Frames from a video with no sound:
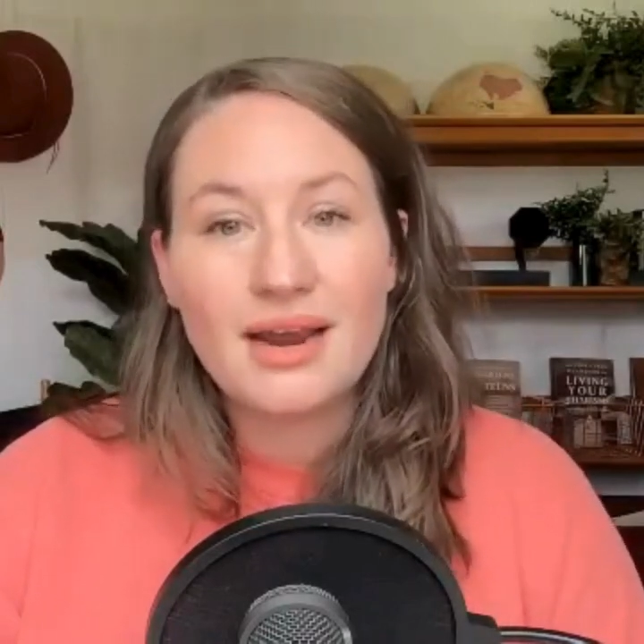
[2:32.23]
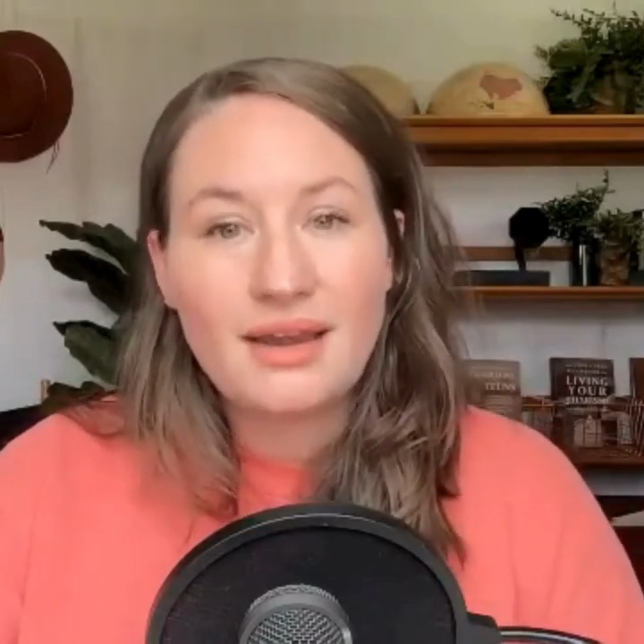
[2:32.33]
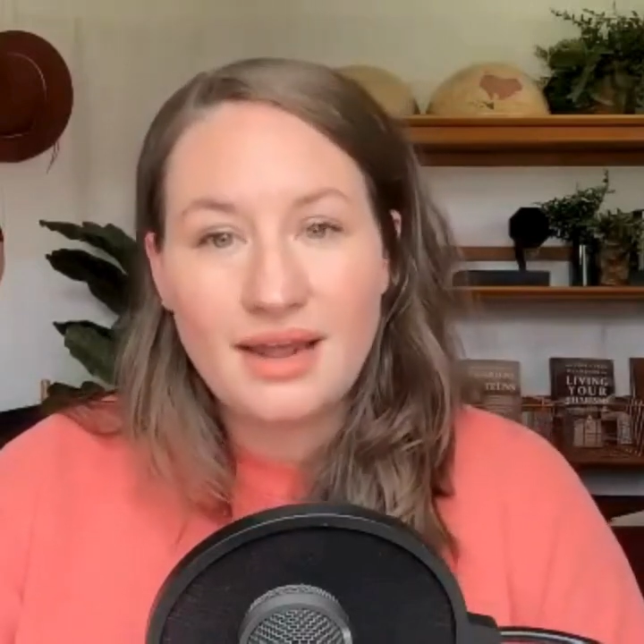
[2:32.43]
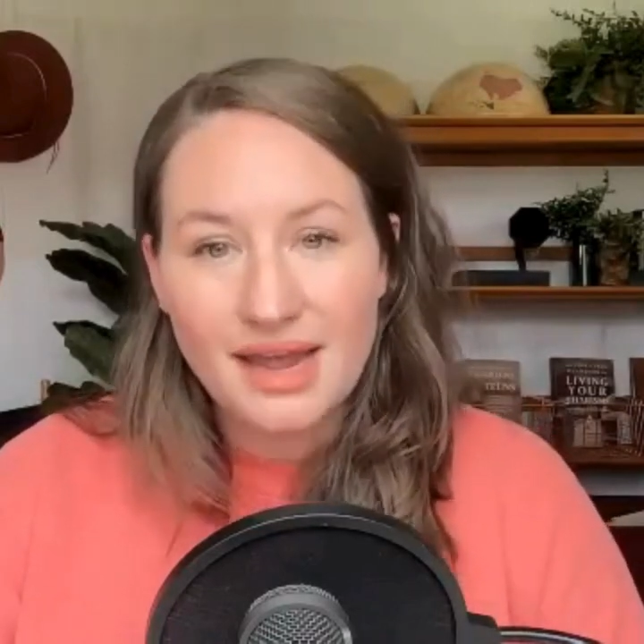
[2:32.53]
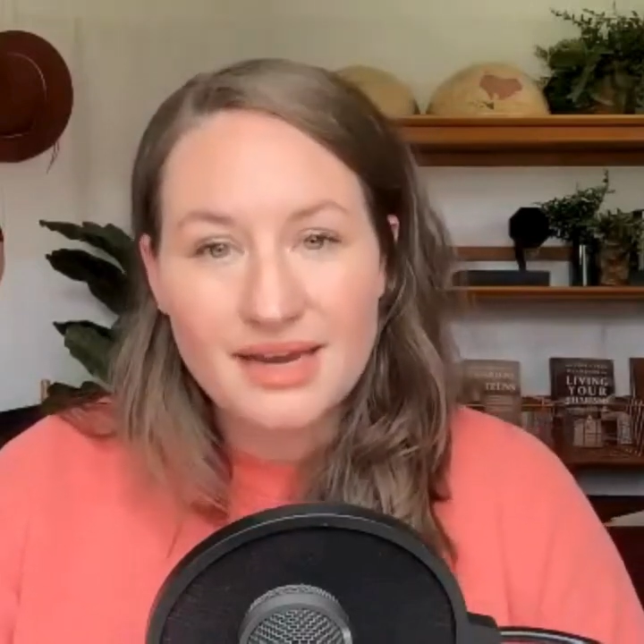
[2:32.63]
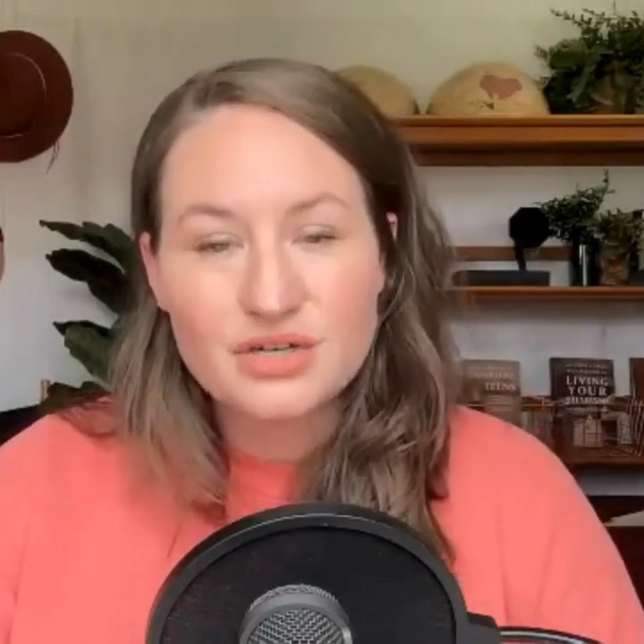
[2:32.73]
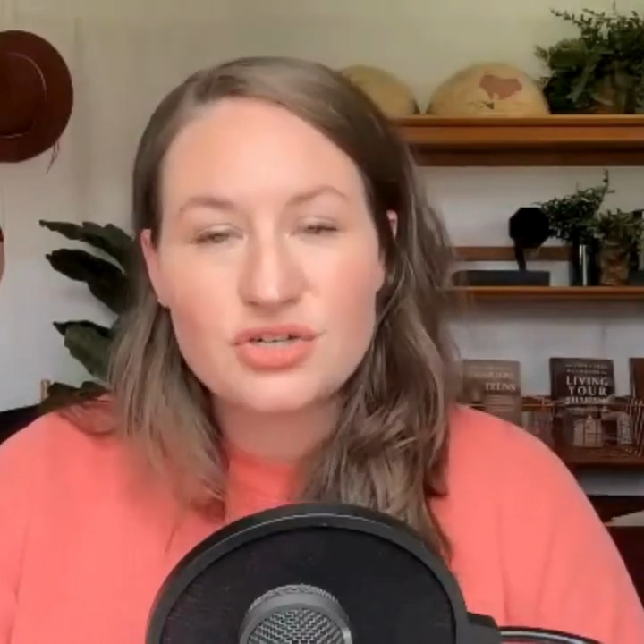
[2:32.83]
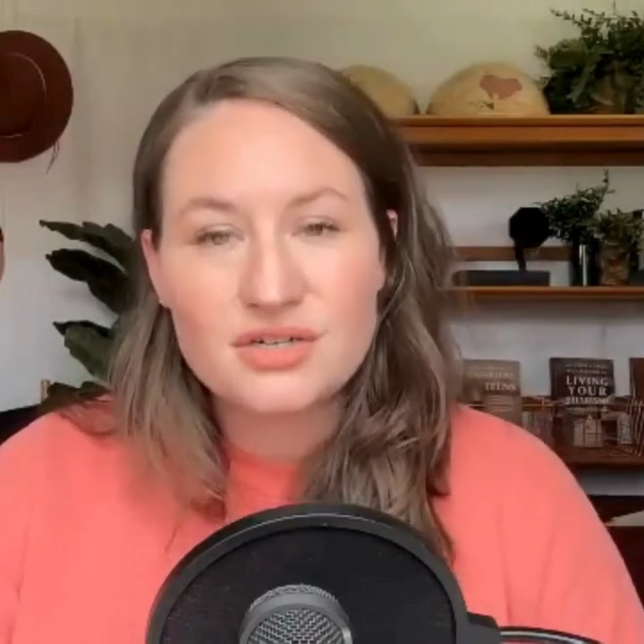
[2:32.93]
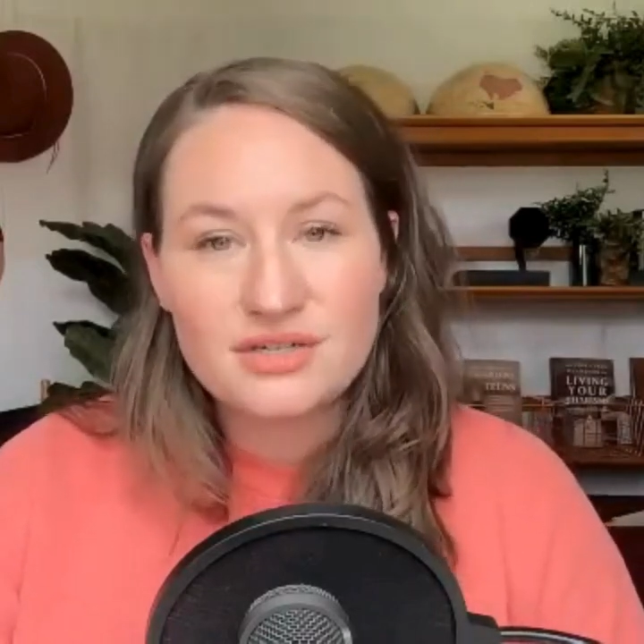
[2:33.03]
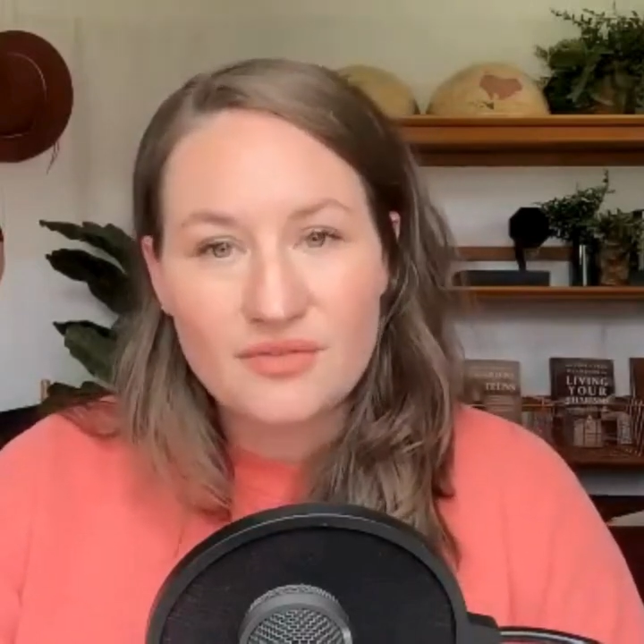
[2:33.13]

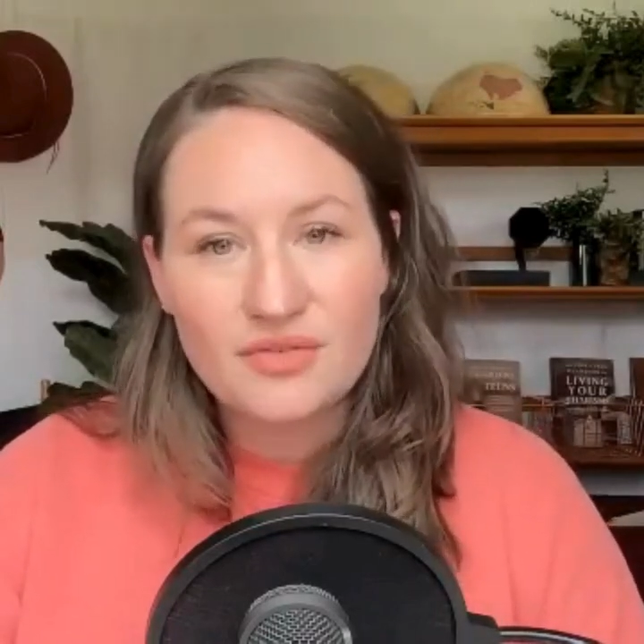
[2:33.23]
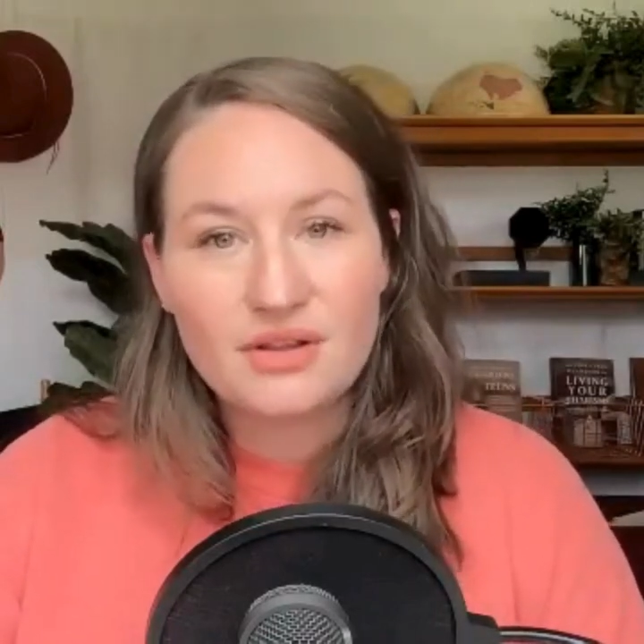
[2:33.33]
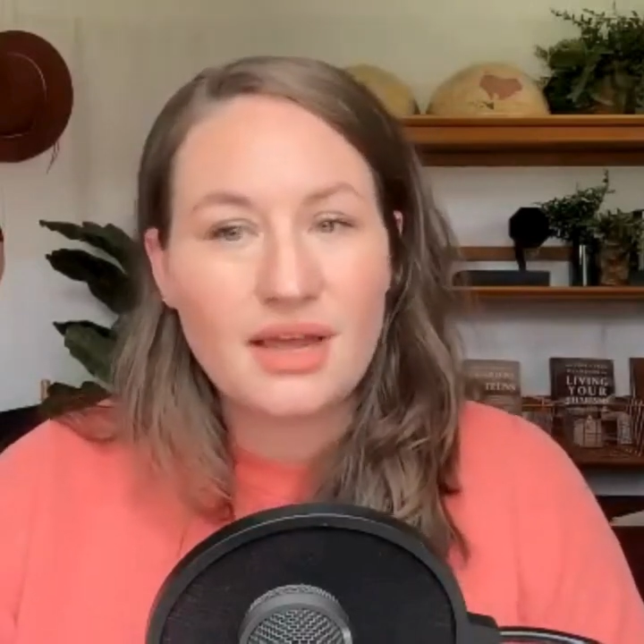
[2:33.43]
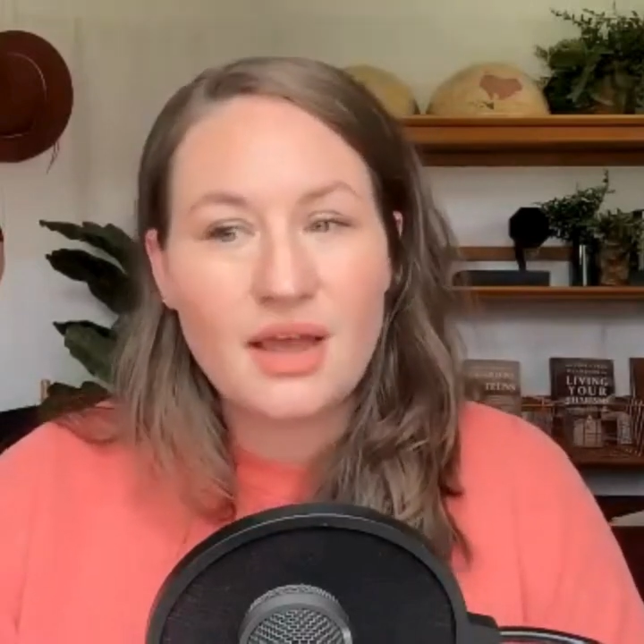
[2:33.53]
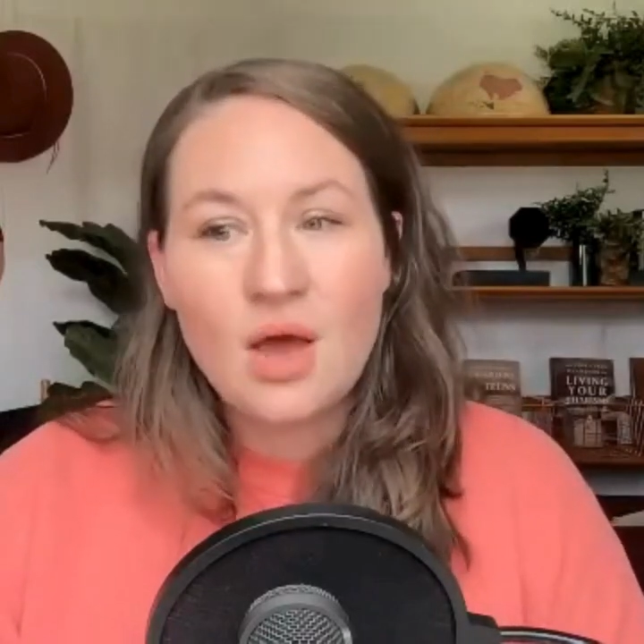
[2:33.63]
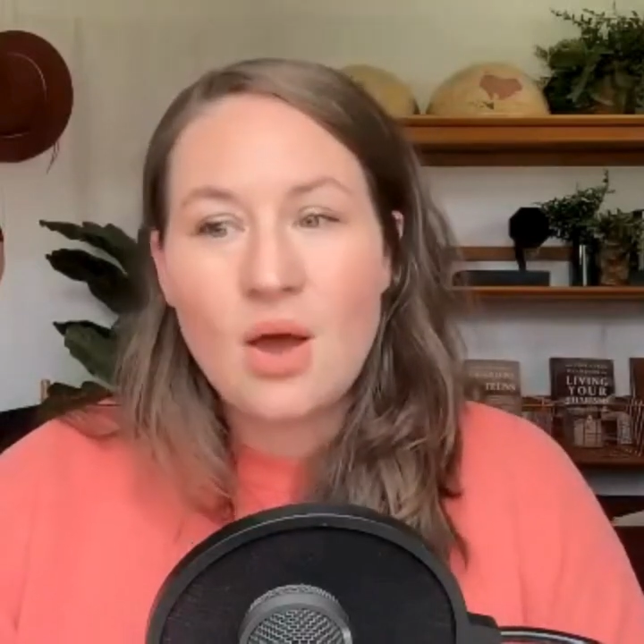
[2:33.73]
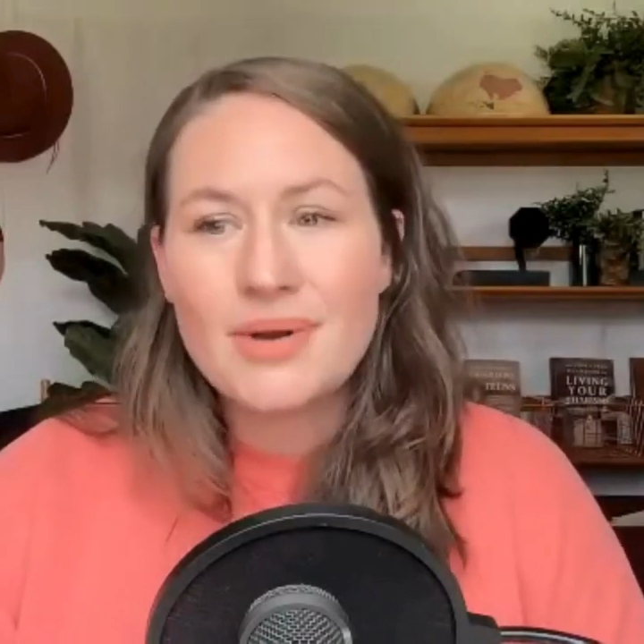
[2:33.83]
engaged, definitely,